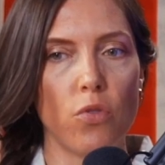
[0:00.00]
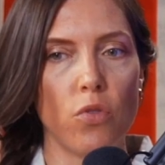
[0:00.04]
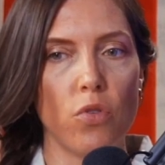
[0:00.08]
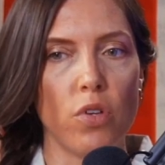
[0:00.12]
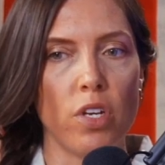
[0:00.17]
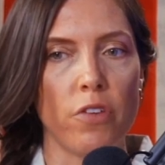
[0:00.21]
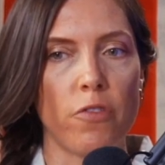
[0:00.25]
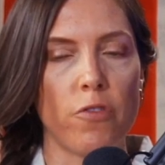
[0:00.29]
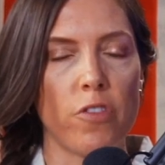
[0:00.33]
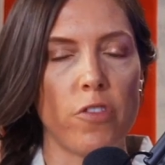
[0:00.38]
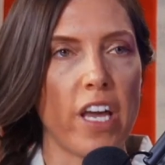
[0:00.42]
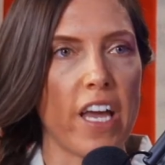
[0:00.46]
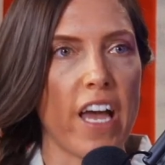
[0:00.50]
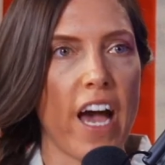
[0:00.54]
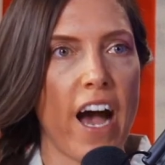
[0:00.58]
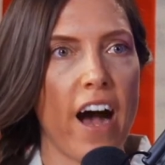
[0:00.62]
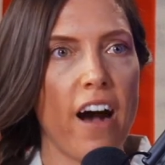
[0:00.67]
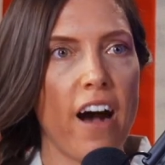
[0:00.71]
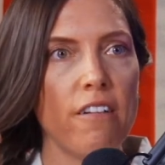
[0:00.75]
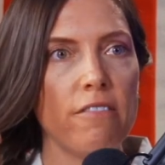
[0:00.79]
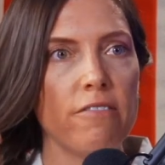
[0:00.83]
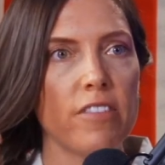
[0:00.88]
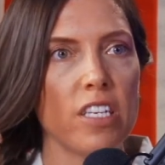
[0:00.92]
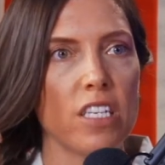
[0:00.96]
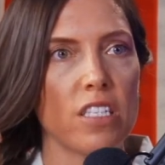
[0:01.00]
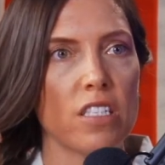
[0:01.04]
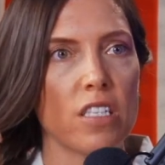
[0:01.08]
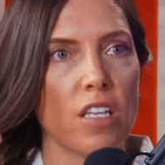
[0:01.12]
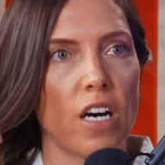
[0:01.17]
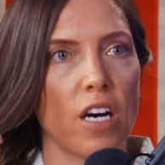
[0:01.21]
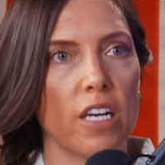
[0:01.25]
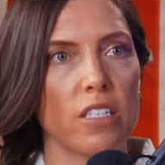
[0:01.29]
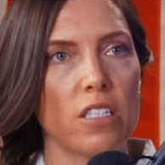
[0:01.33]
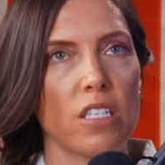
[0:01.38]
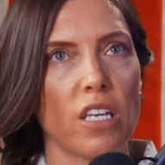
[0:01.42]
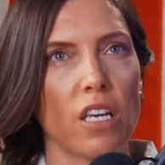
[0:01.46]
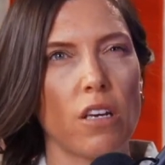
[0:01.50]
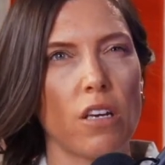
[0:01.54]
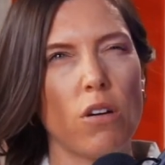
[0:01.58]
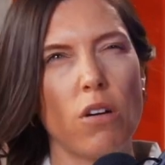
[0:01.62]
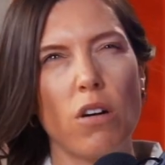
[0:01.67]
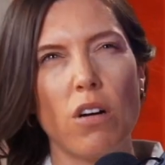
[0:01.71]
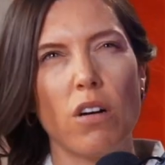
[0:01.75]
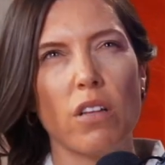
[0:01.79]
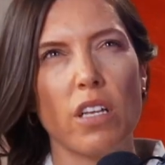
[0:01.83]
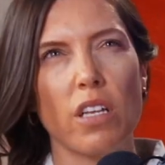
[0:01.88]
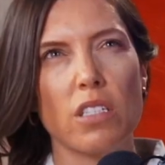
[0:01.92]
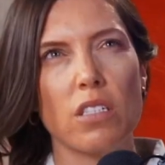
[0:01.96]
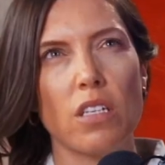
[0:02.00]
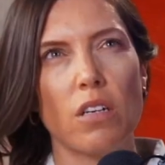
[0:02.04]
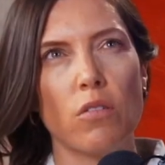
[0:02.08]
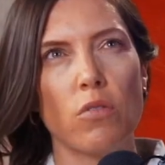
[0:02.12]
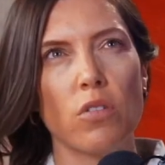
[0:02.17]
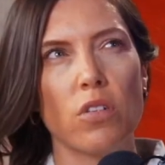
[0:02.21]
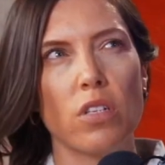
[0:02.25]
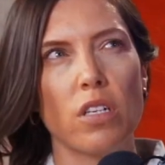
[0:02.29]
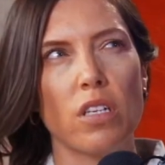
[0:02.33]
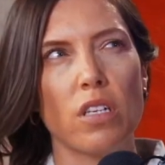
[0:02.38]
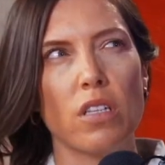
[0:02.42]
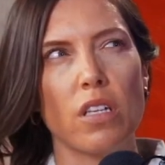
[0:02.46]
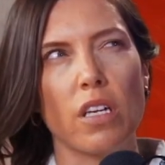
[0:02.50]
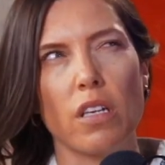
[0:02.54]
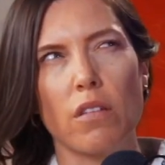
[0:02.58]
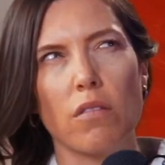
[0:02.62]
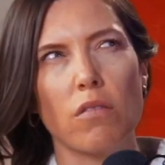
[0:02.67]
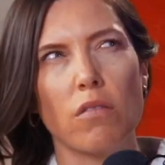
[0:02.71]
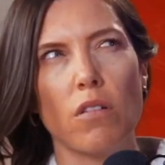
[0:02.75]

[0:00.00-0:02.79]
if they have these thoughts like, oh, that's not really like,